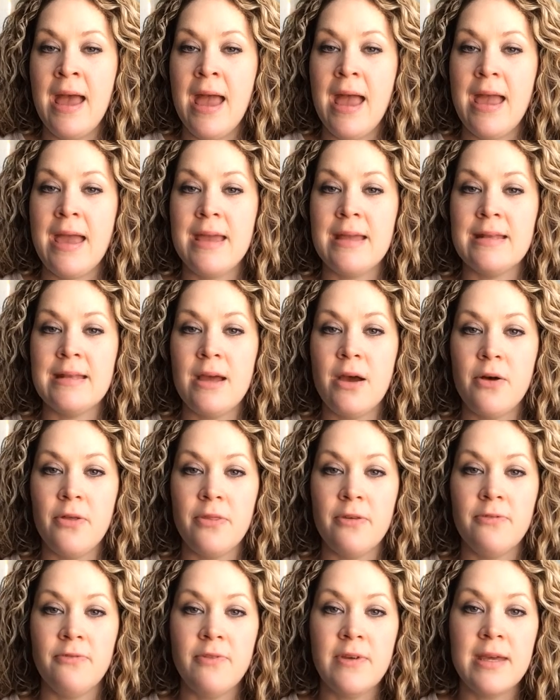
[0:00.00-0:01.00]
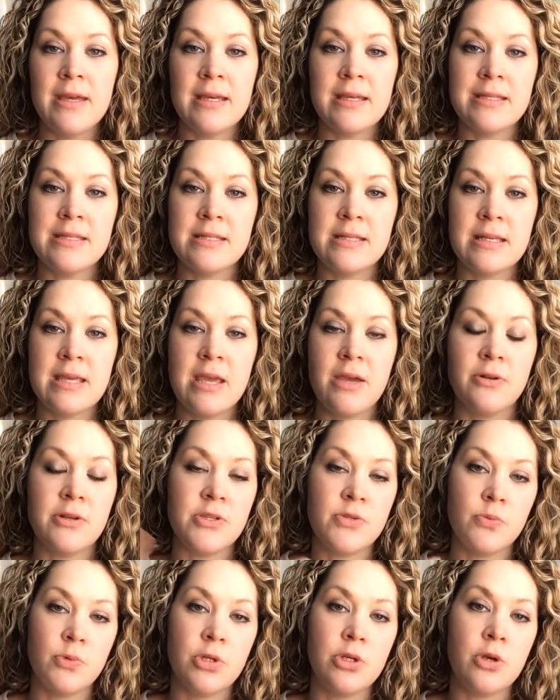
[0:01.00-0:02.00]
And on the fix, to count
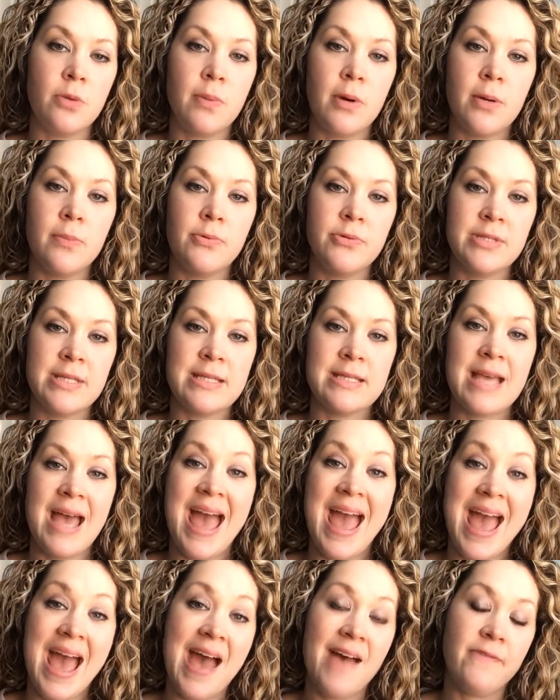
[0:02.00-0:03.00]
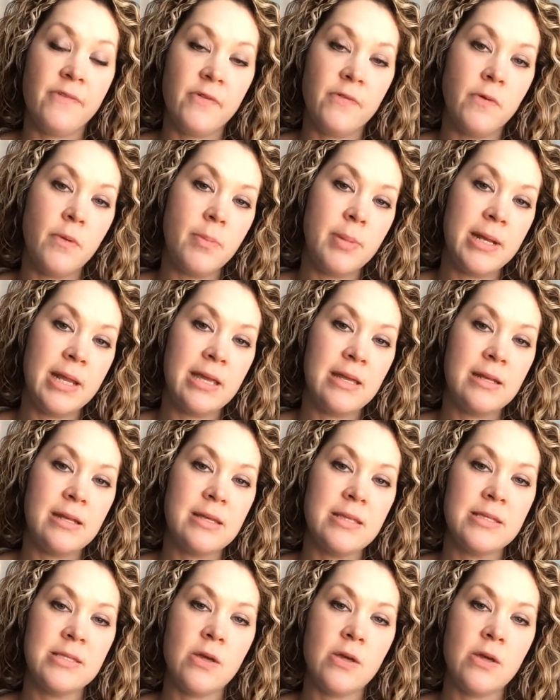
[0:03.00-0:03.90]
as one of your purples, it's a half of a banana.